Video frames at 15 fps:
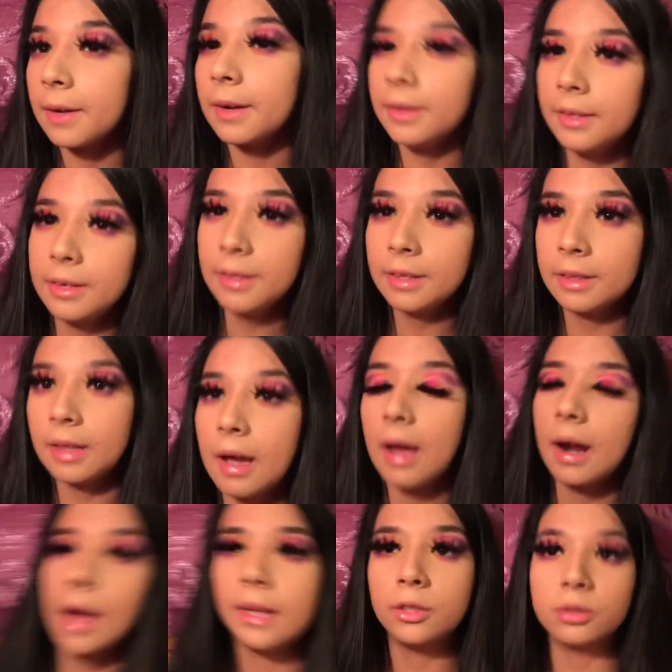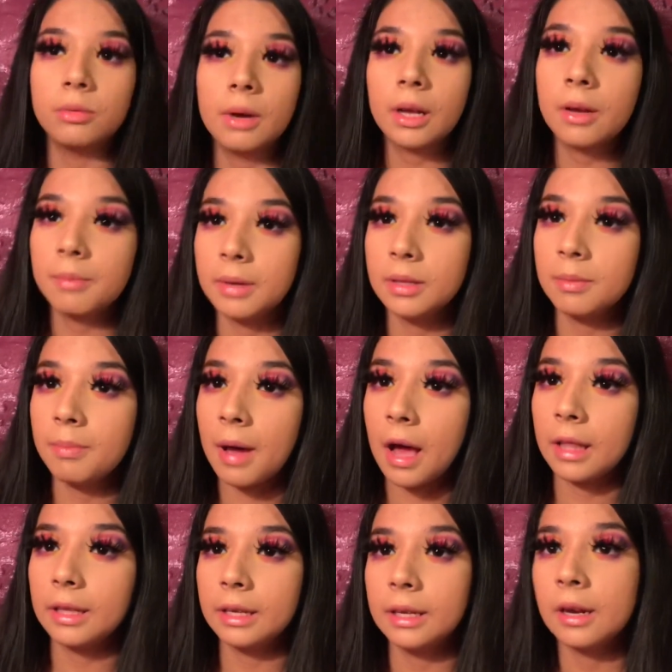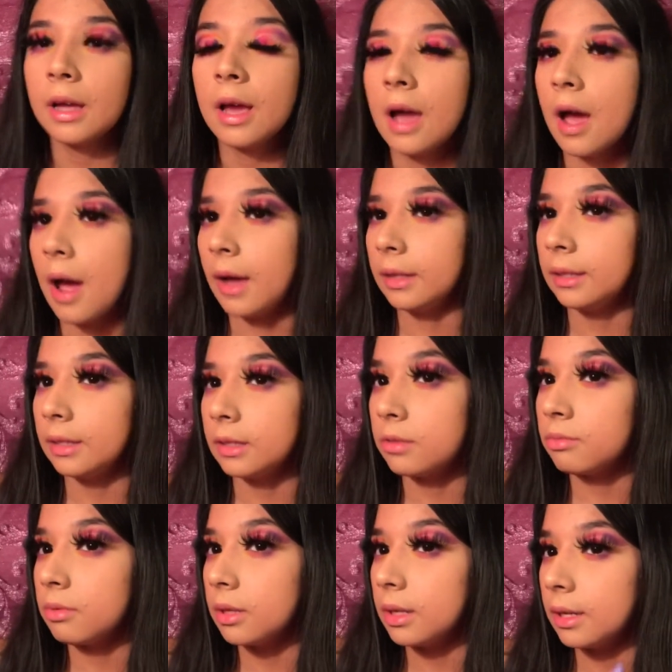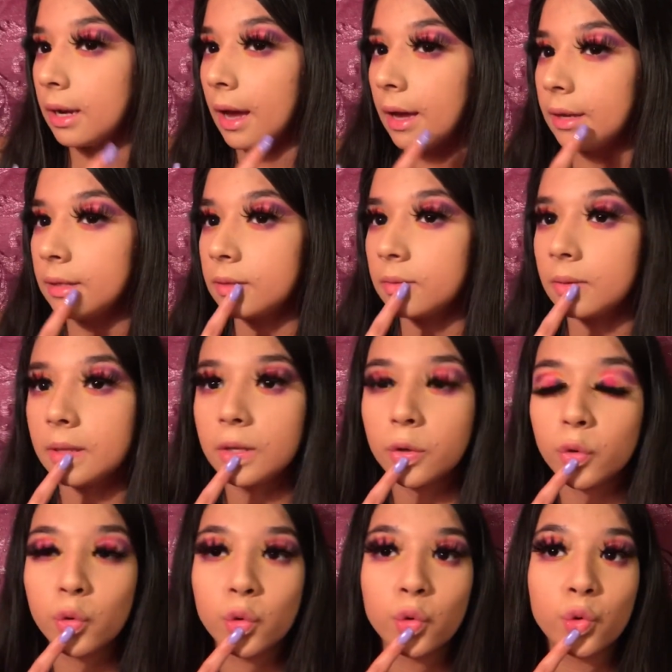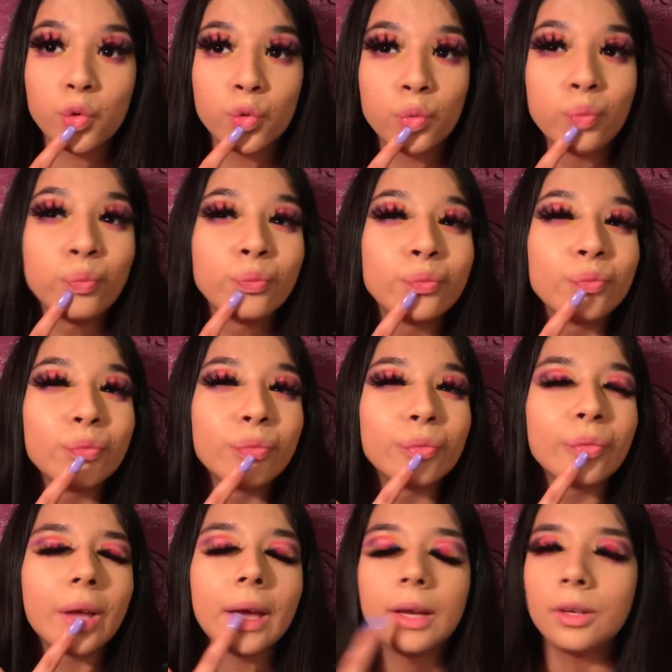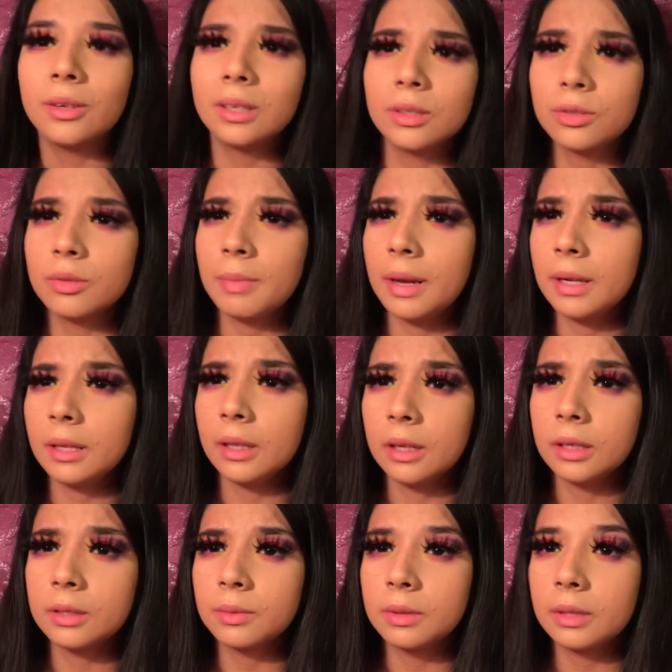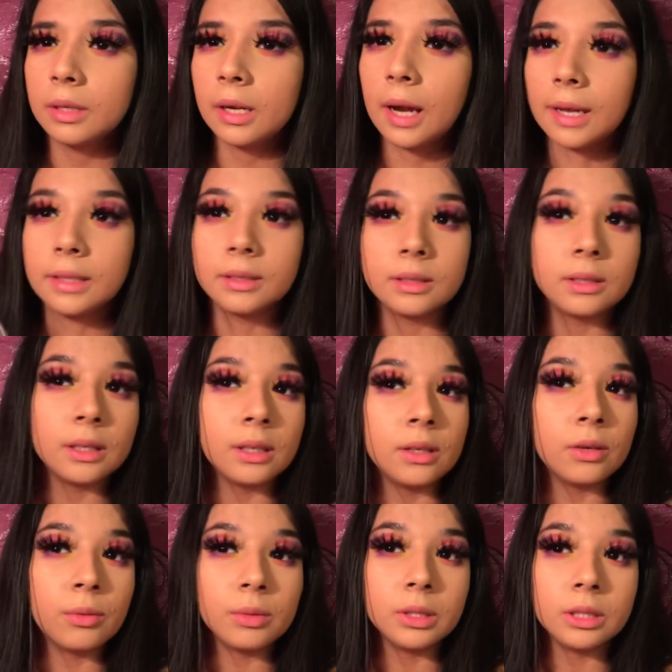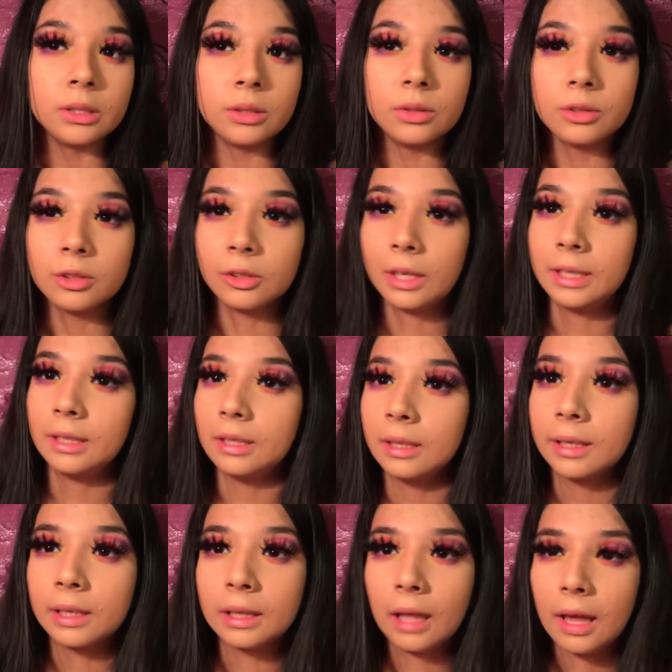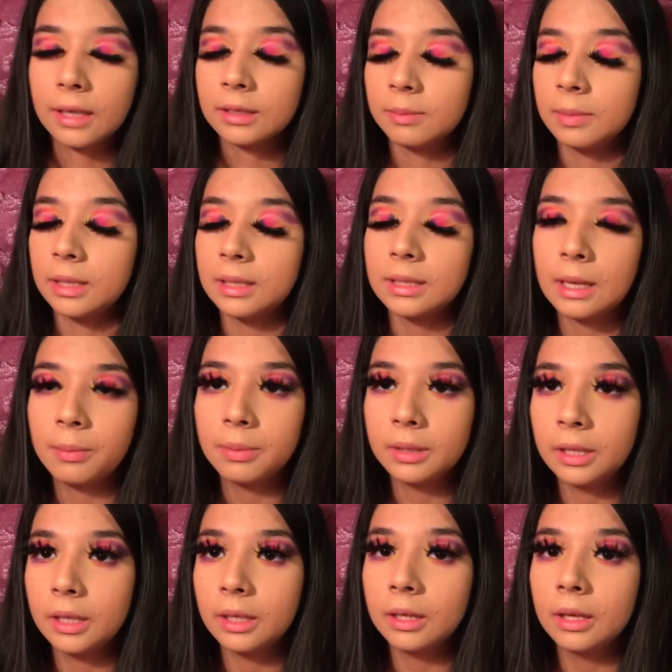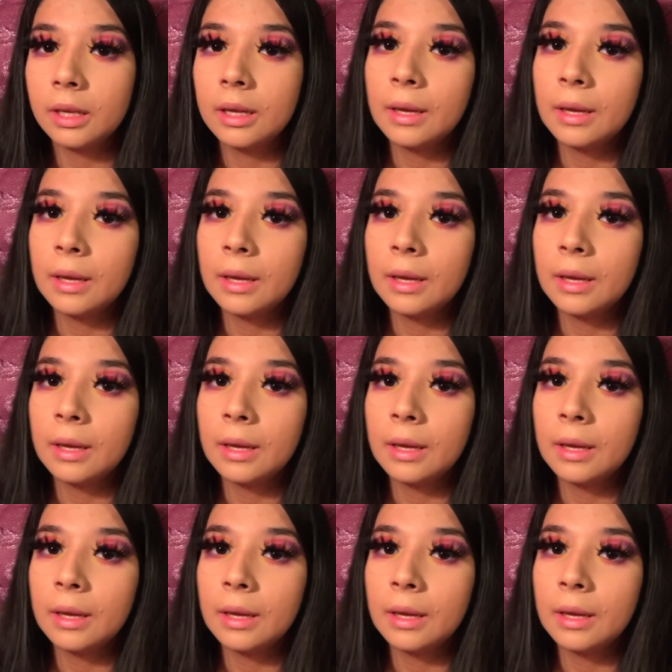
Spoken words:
Other than that, I do recommend the palette. I think it's really nice, really cool, and you can do many looks with it. I just didn't know what to do, so I did like a last minute type of thing.